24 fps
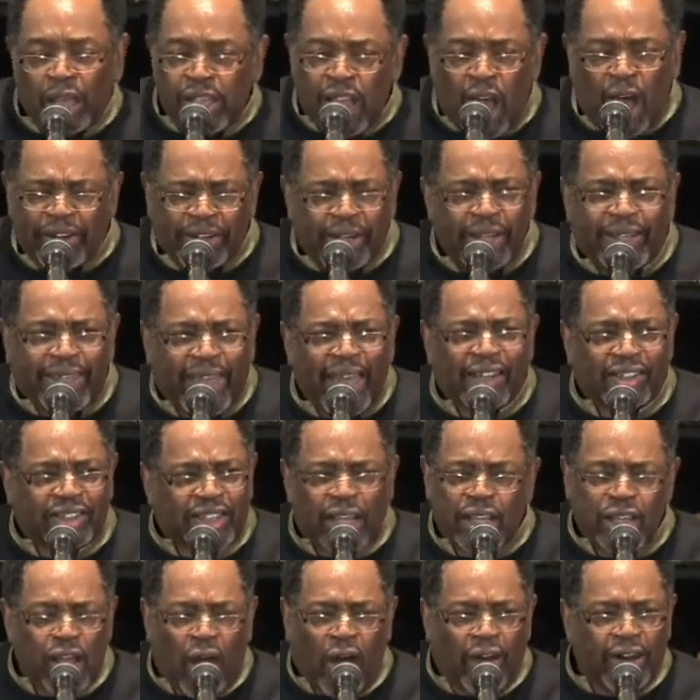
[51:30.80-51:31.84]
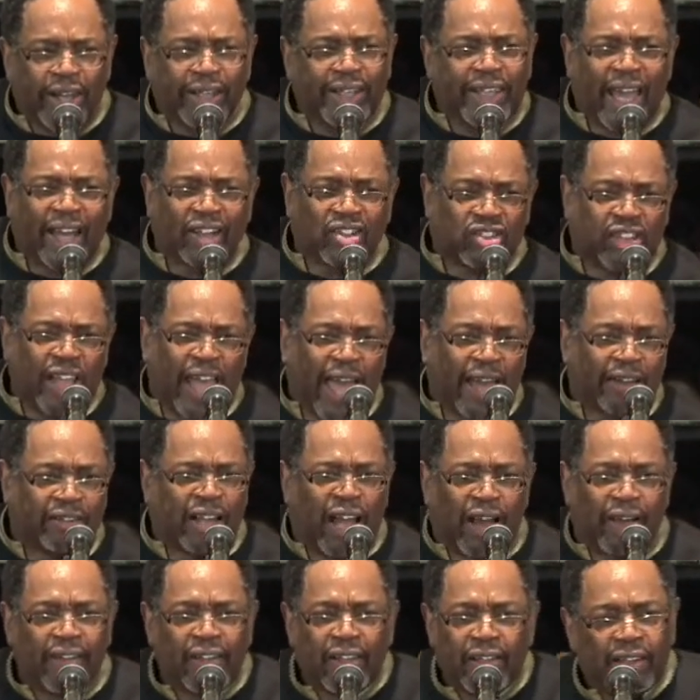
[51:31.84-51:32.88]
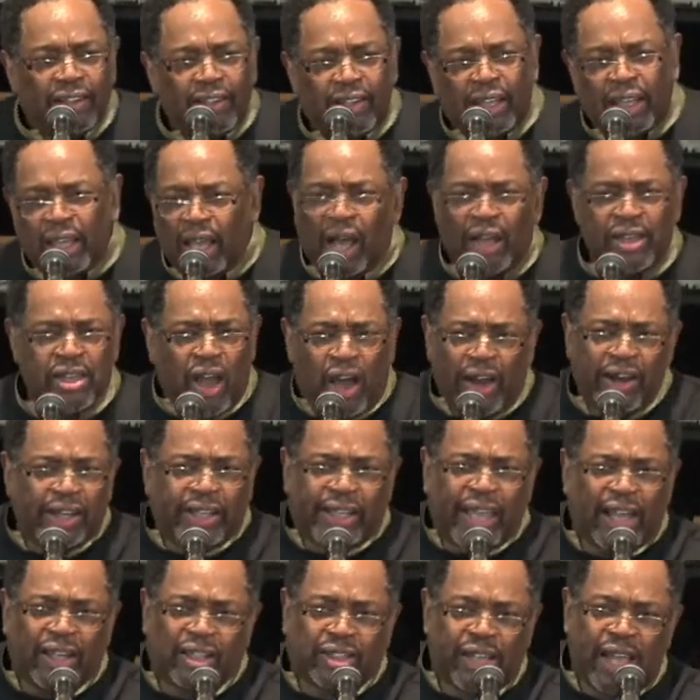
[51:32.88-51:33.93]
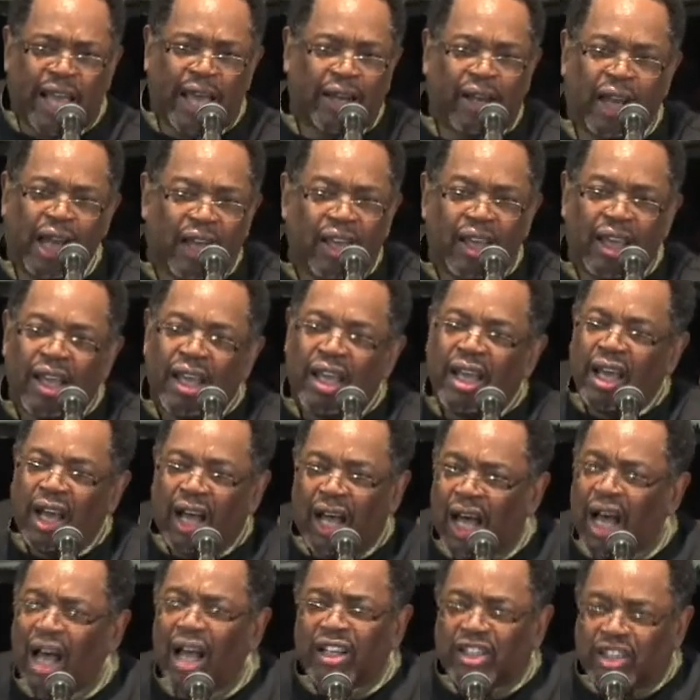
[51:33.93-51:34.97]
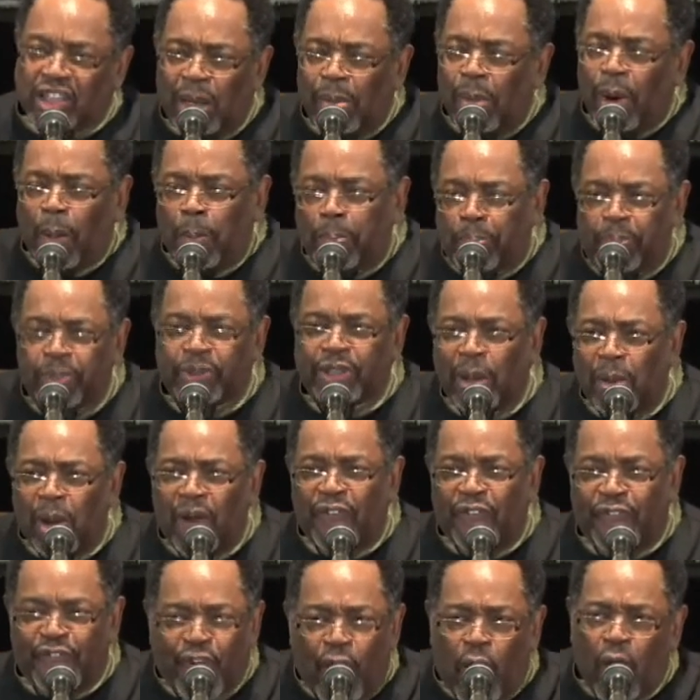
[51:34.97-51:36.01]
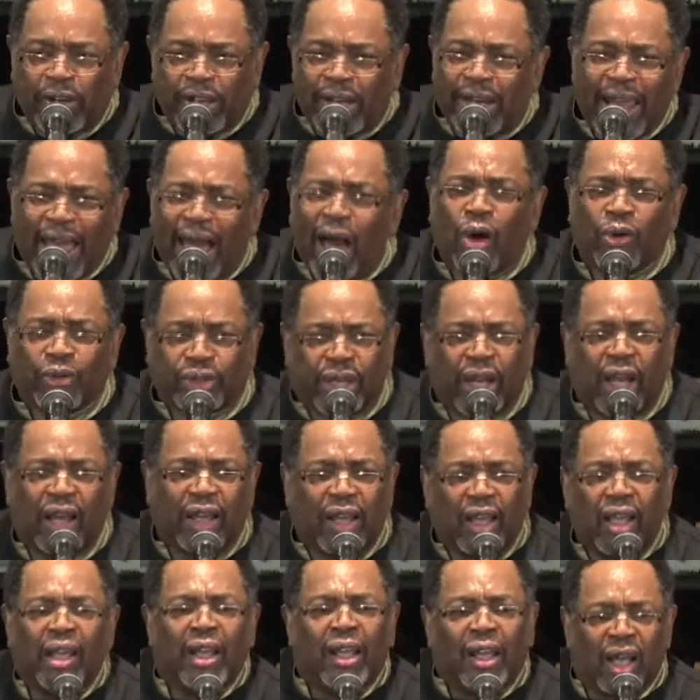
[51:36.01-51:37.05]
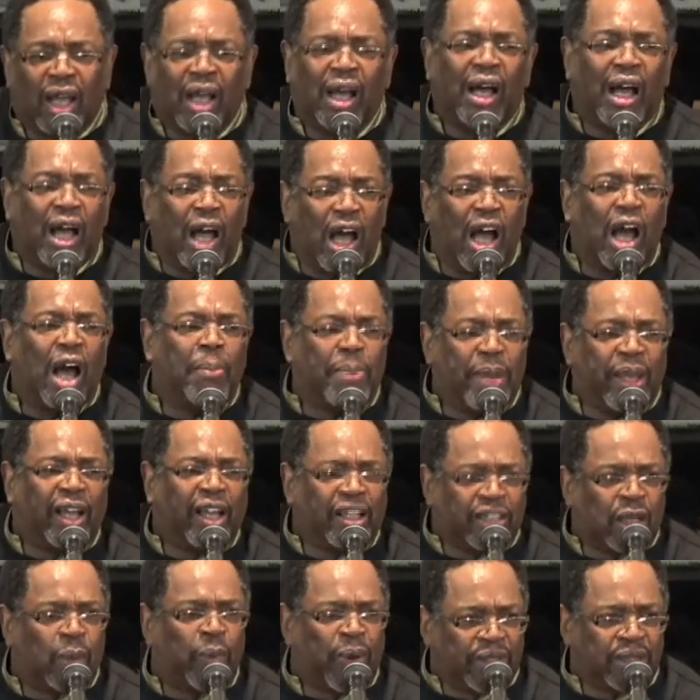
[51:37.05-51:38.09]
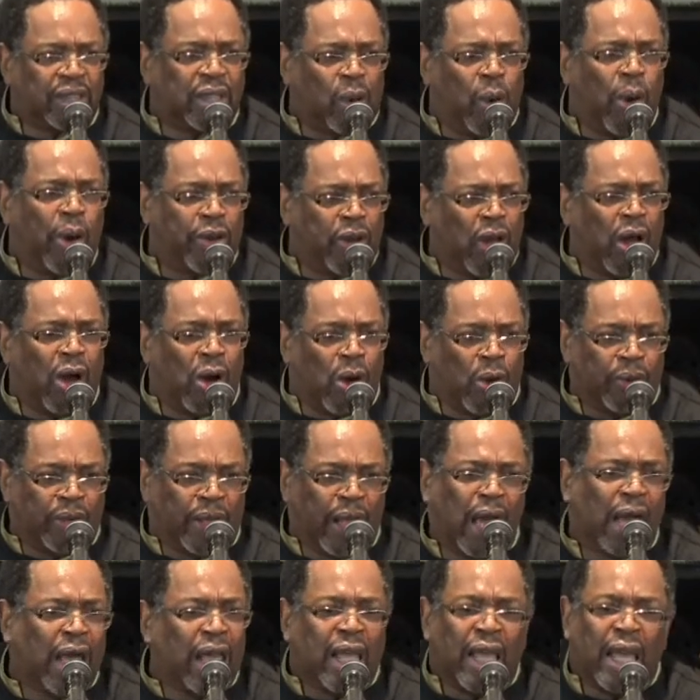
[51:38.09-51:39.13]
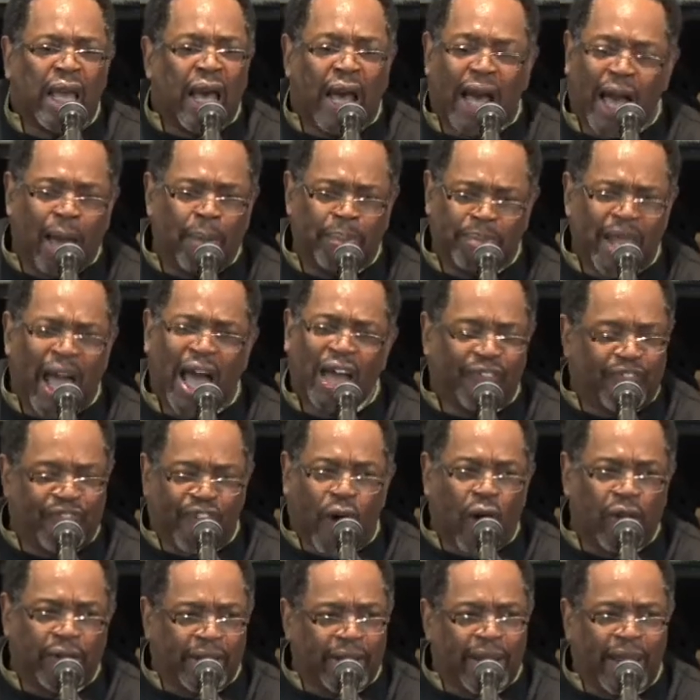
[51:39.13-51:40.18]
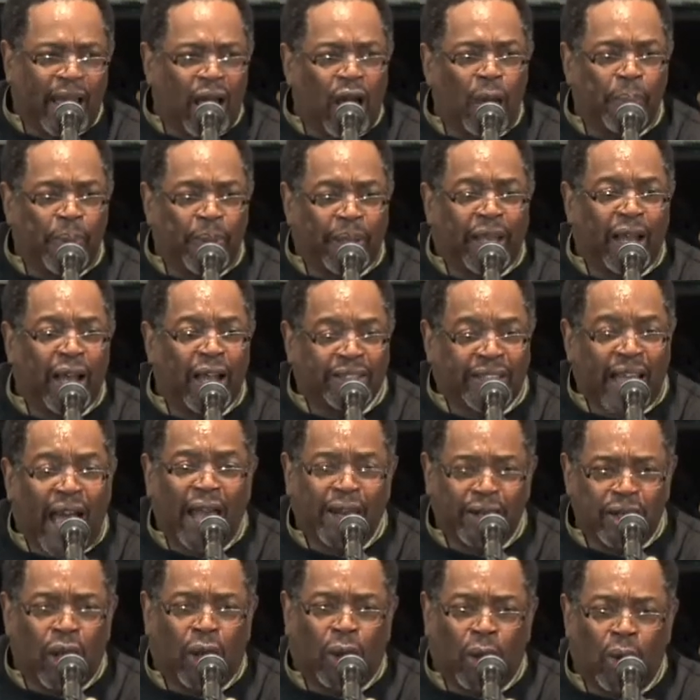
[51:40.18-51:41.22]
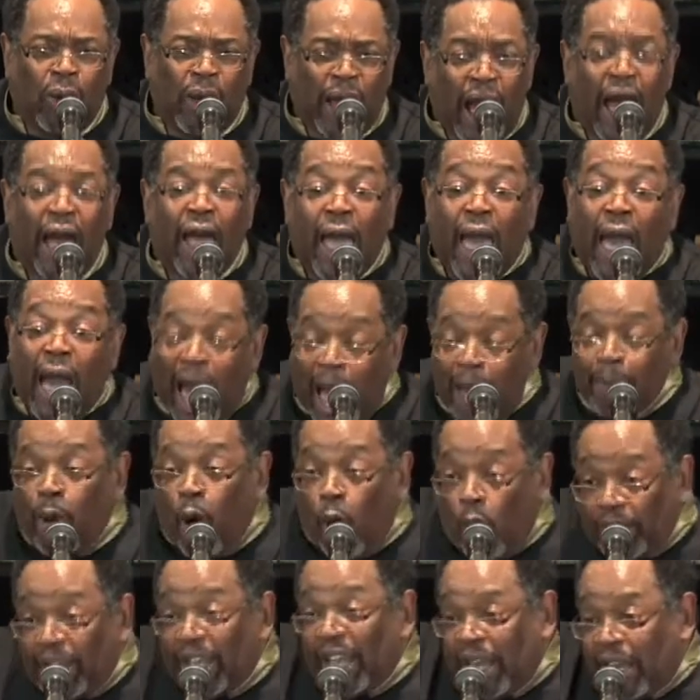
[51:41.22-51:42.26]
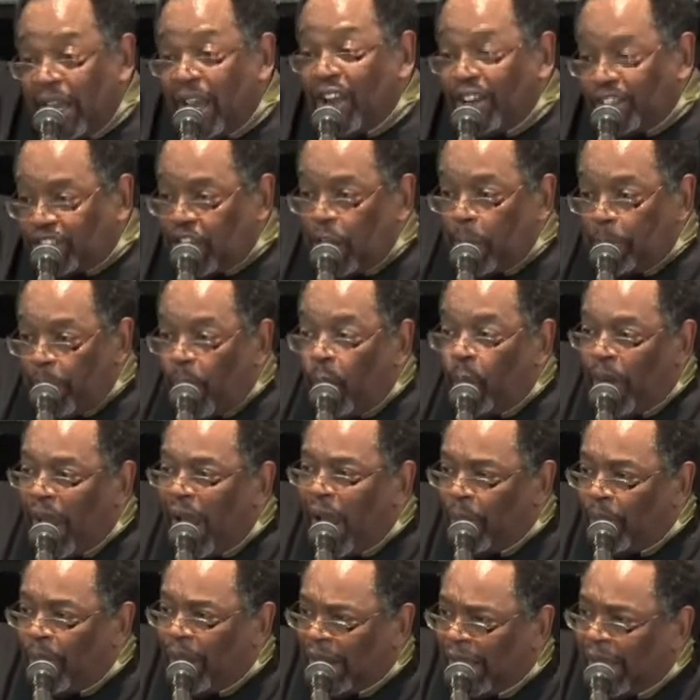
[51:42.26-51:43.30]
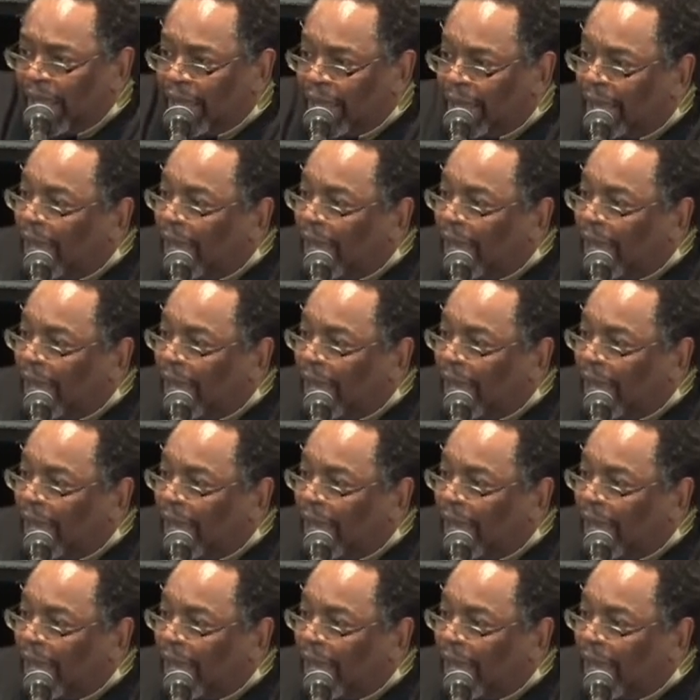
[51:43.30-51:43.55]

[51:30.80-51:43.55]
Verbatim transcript: Y'all didn't catch it. Y'all didn't catch that. Y'all, y'all didn't catch that. Uh, some, are, some are falling out uh, because of what's going on. I'm not falling out because I know I'm only here temporarily.